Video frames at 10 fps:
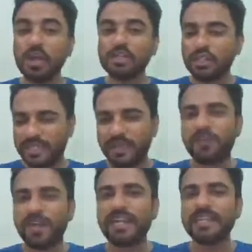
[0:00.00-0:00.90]
so
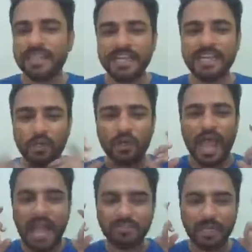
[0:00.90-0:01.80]
definitely they need to
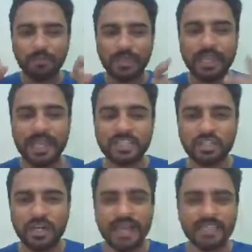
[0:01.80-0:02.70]
have something
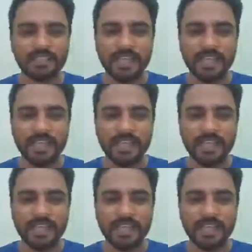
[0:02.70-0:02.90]
extra edge,